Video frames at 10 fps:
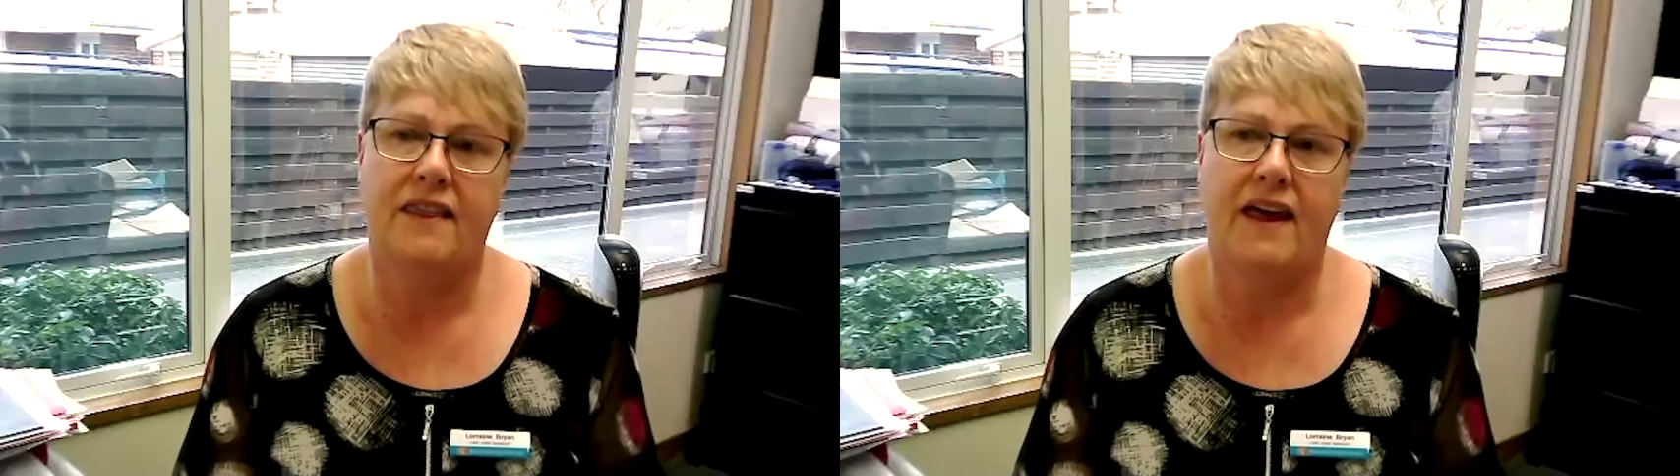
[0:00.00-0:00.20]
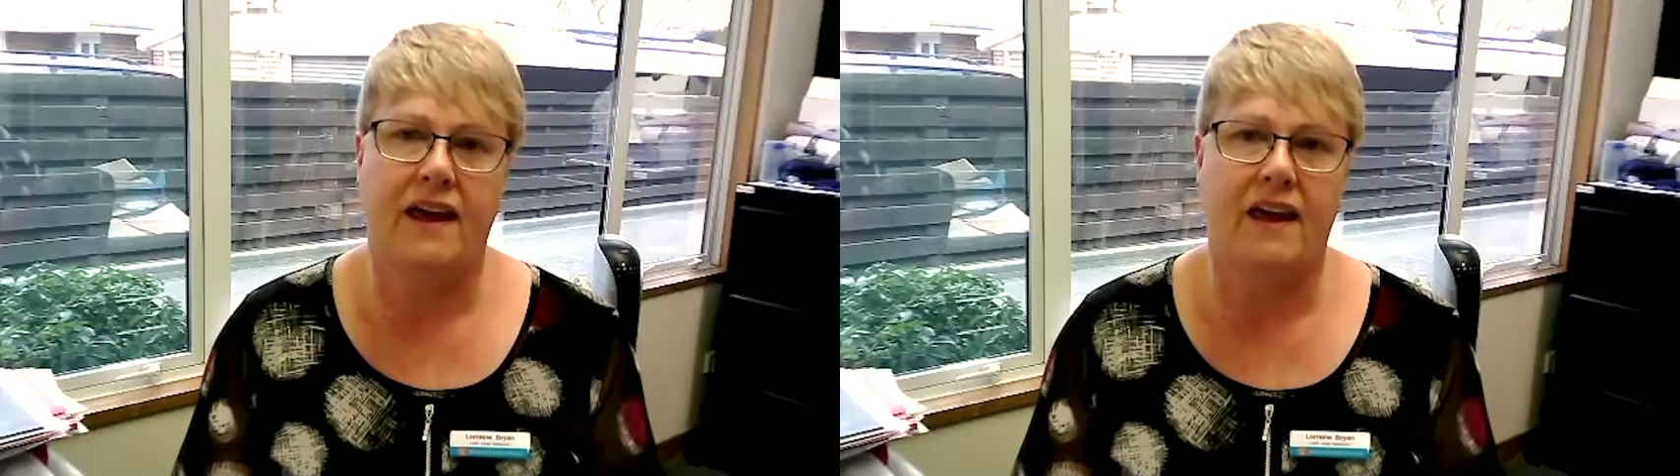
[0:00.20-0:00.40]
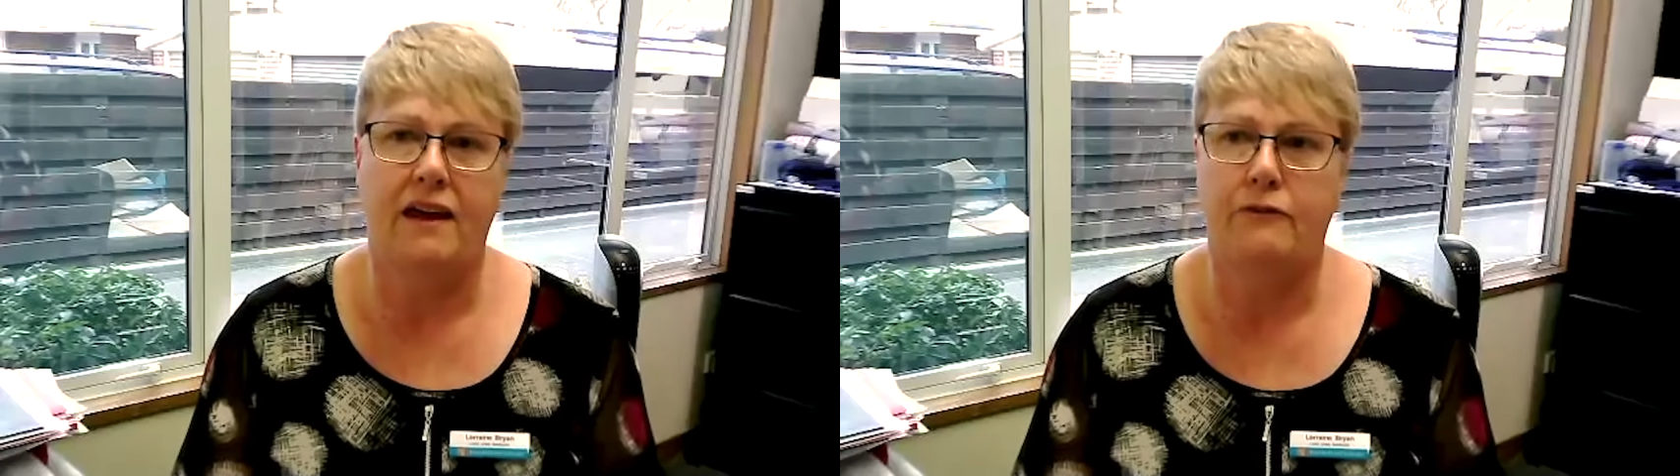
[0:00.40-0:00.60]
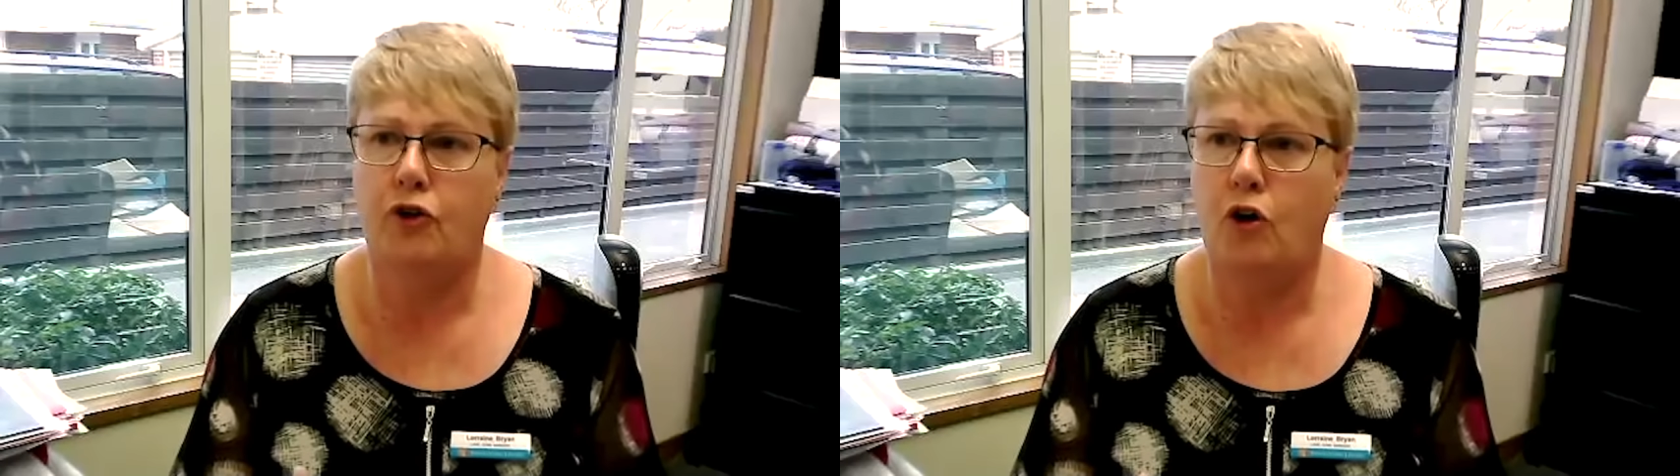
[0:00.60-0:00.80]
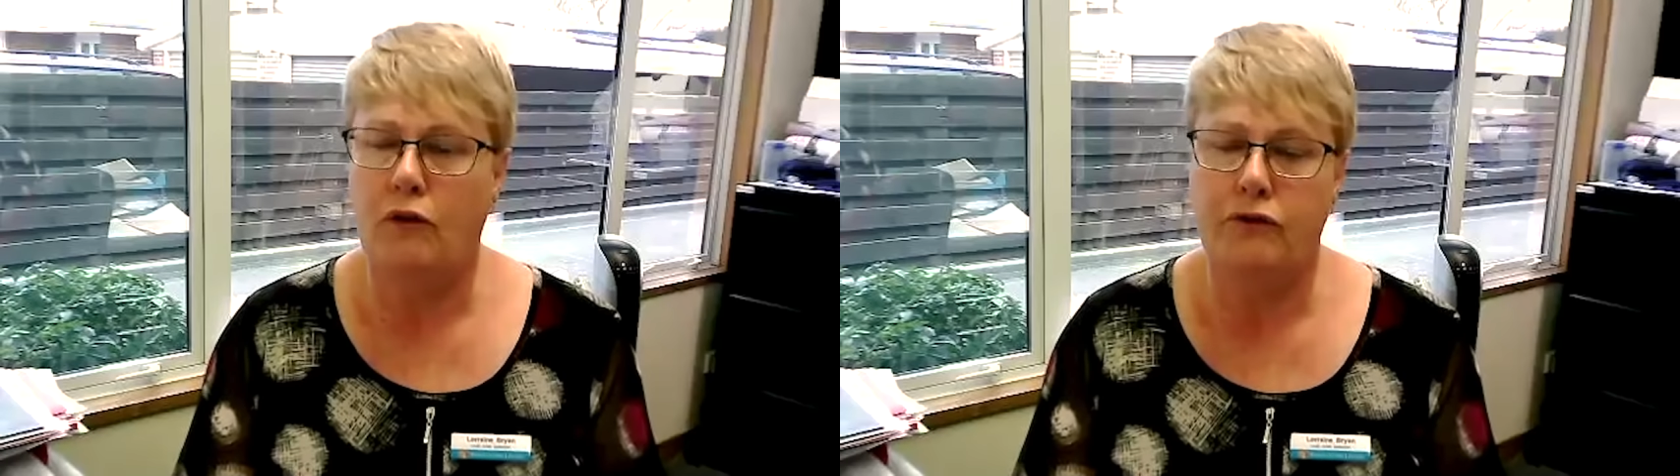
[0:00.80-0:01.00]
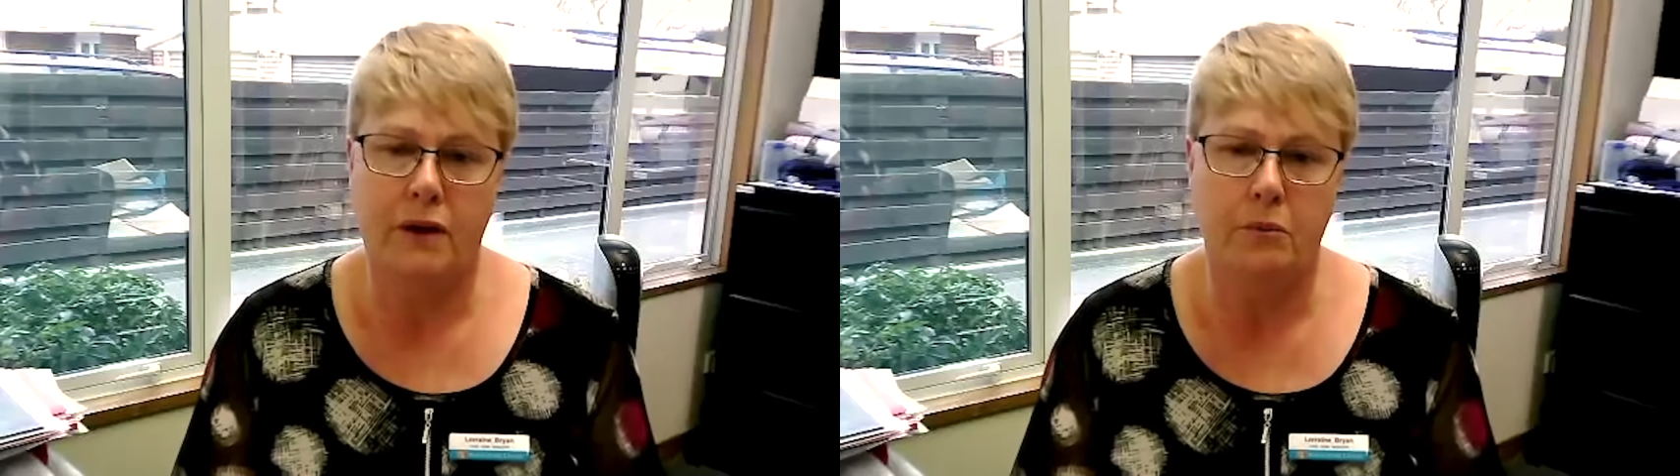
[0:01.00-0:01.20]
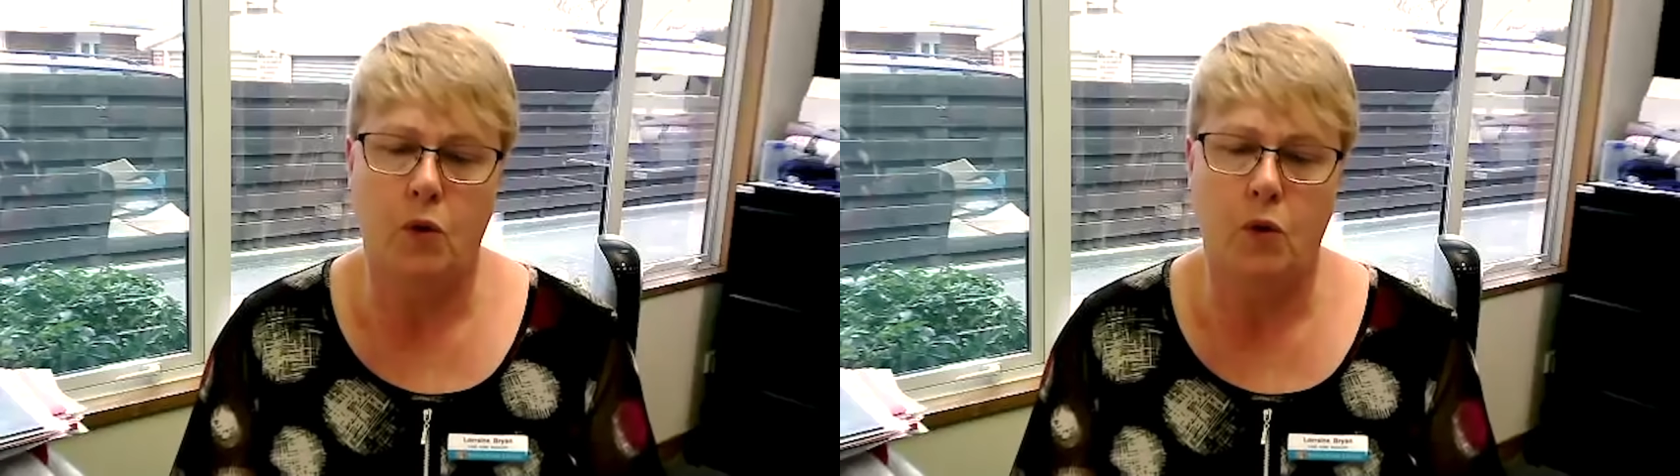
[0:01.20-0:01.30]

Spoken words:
They have coffee